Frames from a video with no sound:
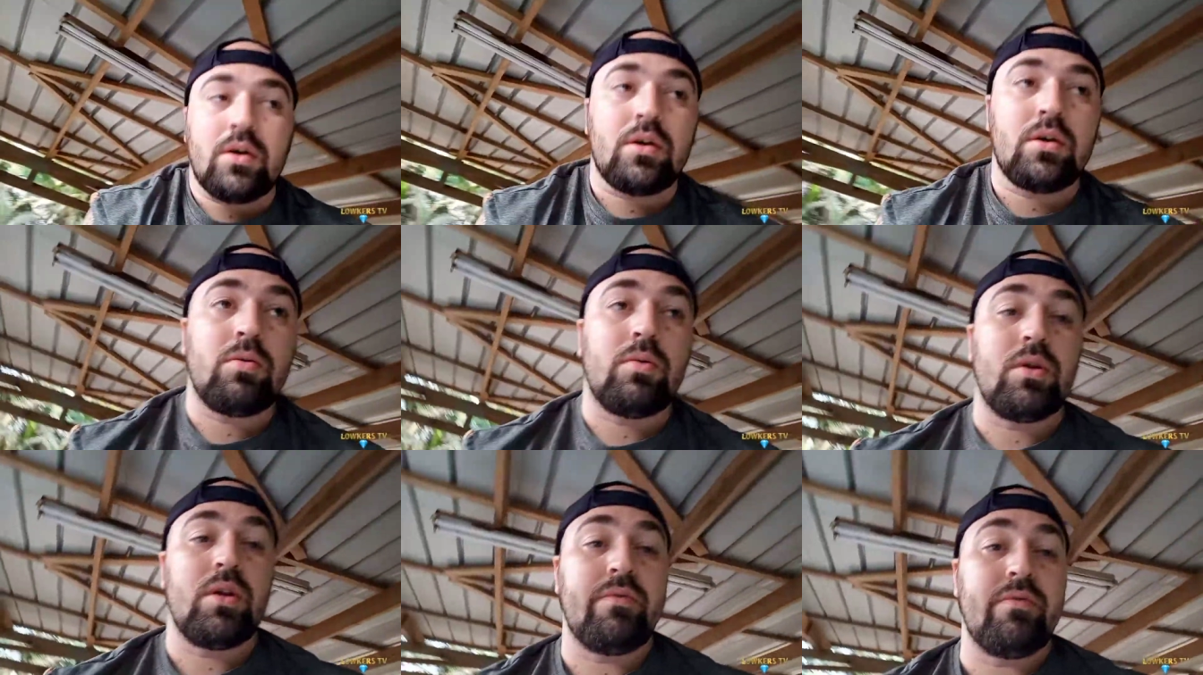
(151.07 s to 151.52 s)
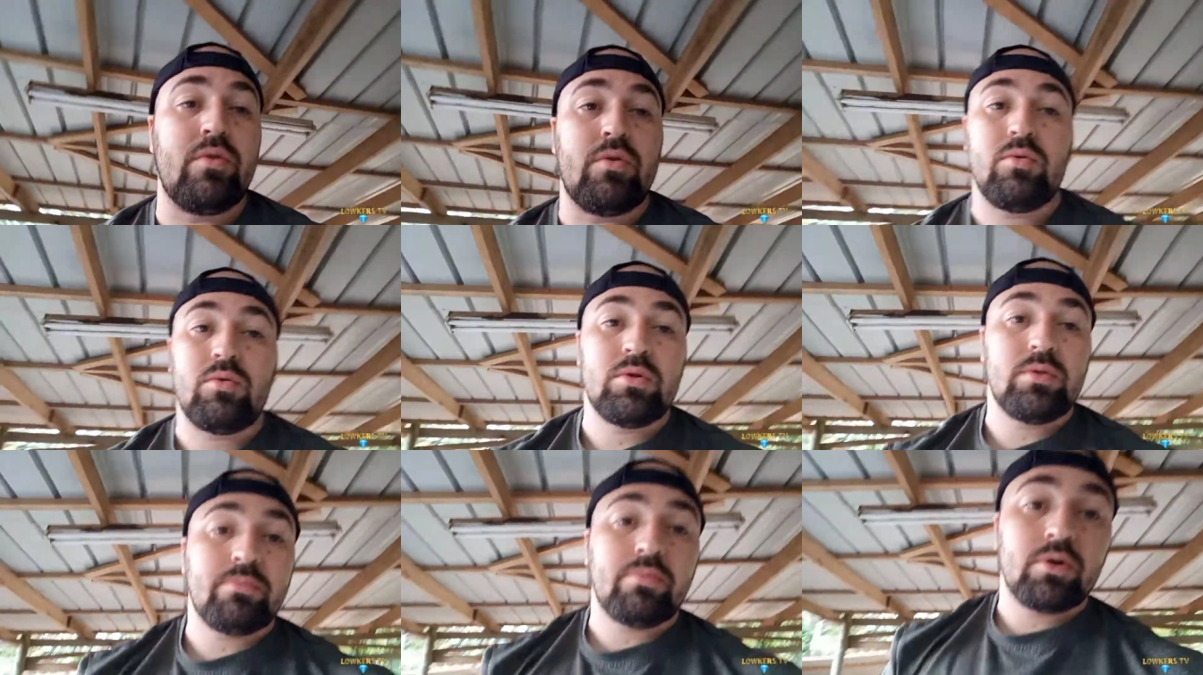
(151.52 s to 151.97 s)
whatever you
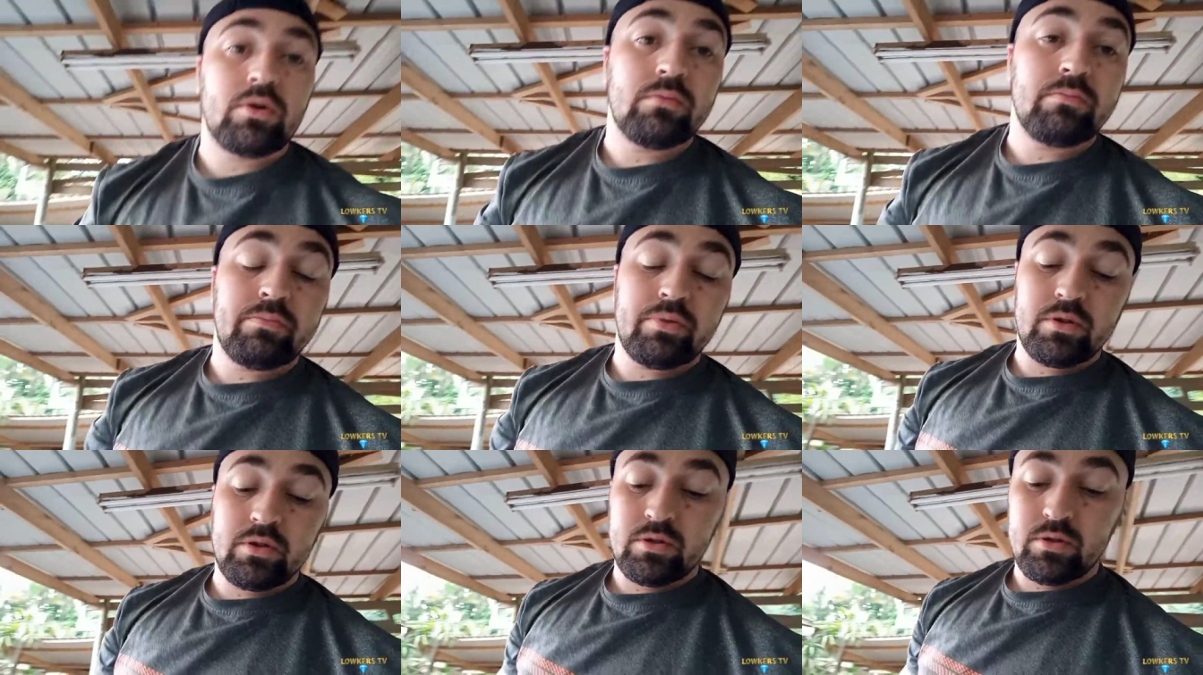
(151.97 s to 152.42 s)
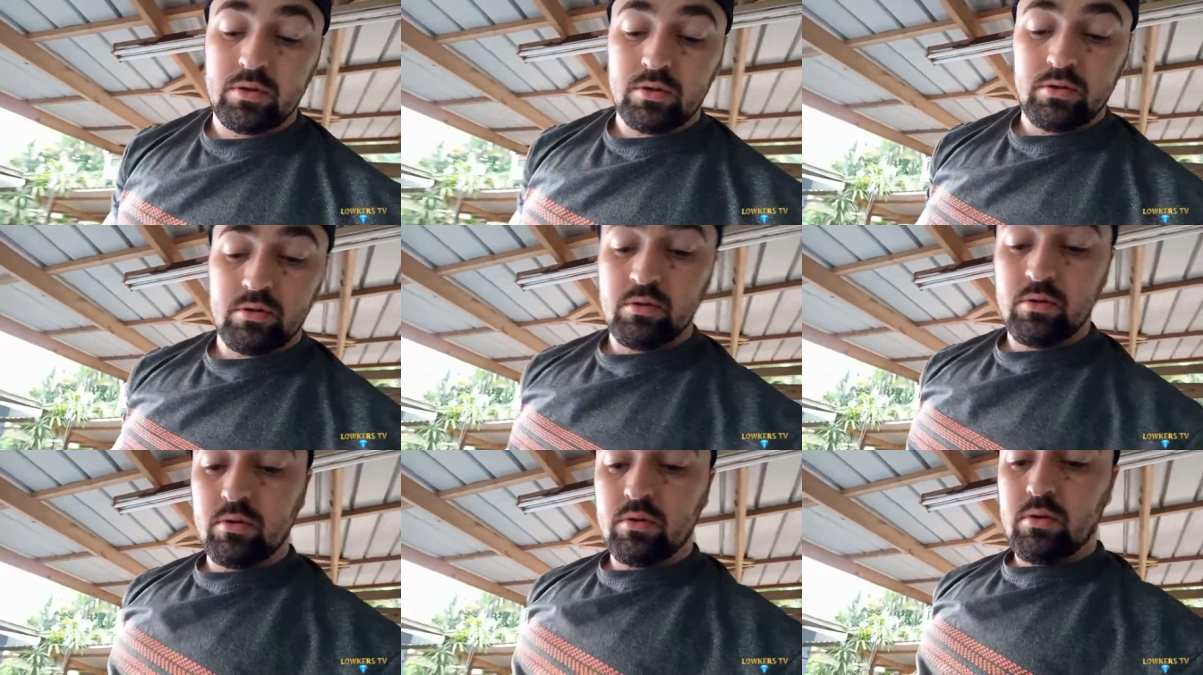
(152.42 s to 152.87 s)
call the bottom piece,
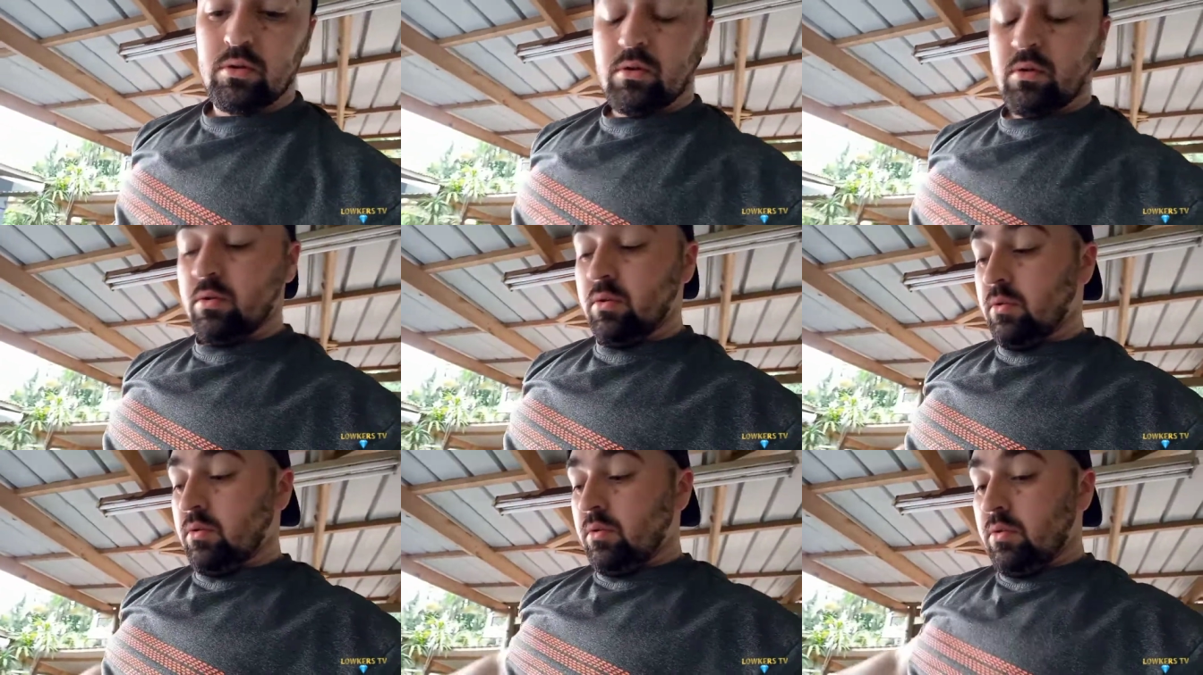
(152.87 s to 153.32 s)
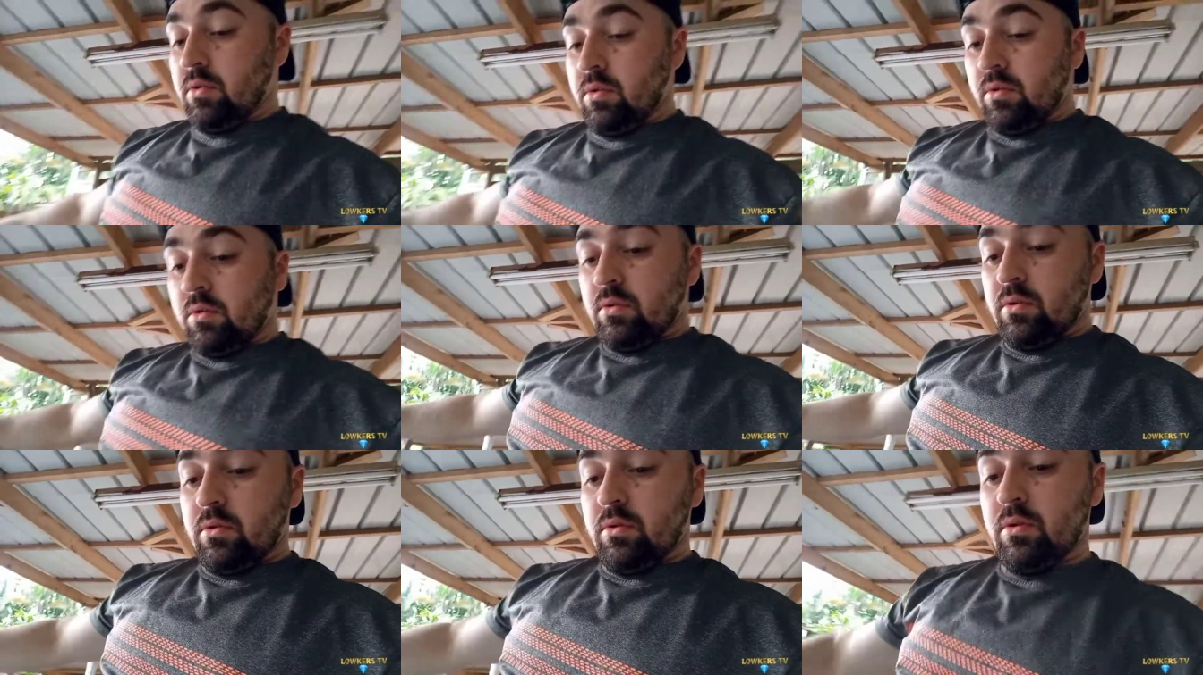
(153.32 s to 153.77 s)

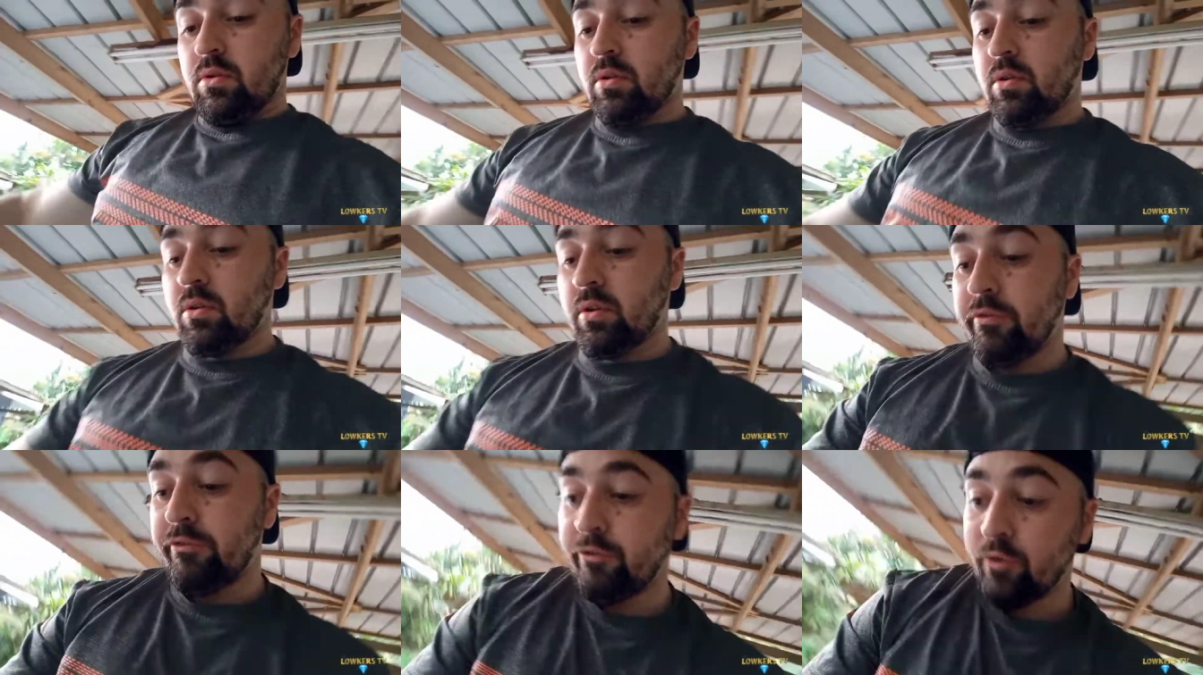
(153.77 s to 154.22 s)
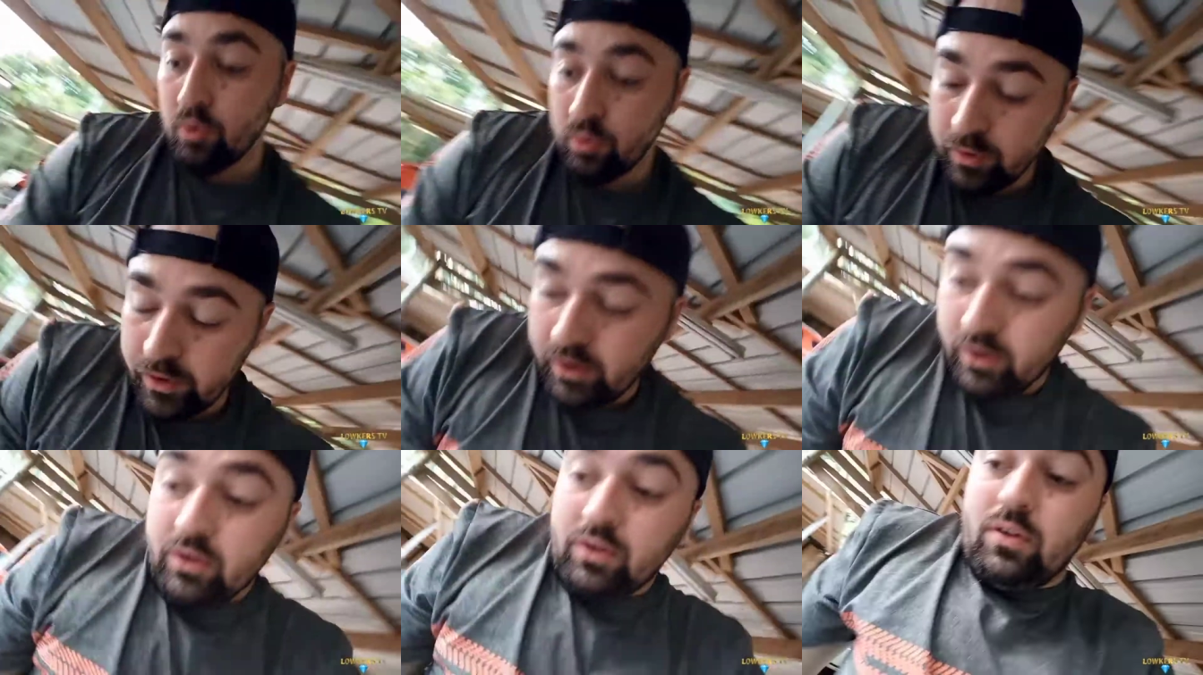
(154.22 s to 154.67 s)
the
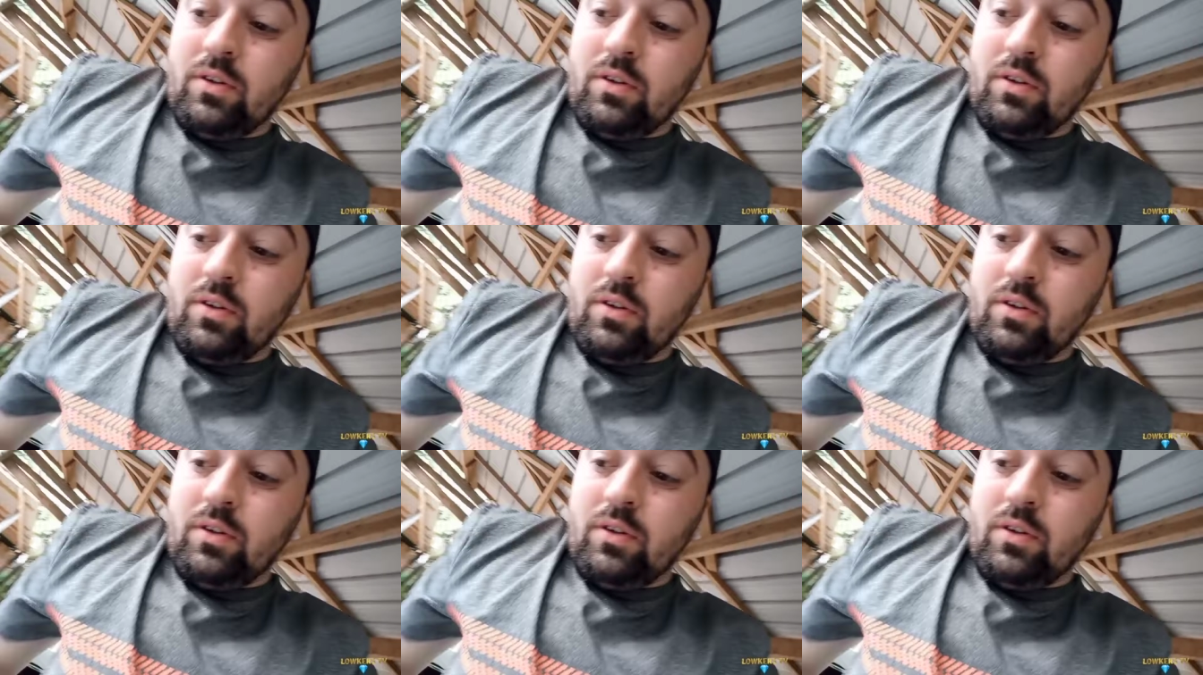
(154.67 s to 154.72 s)
flooring.